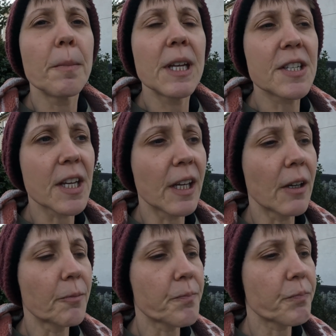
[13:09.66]

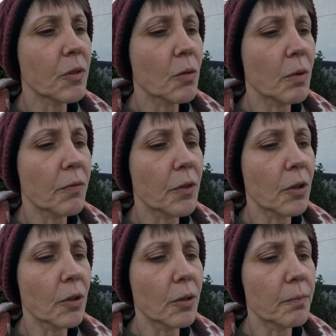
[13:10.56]
meeting with
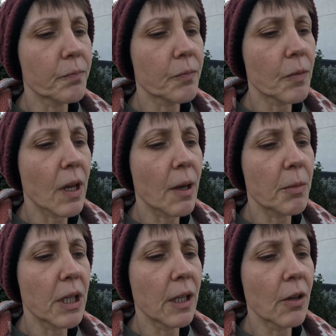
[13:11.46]
the
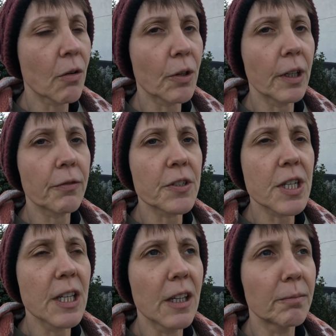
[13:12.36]
ME chronic
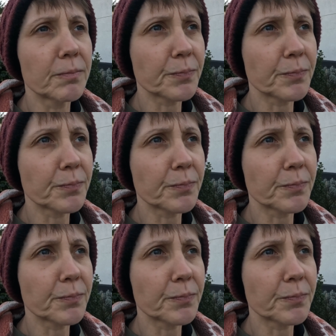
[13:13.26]
fatigue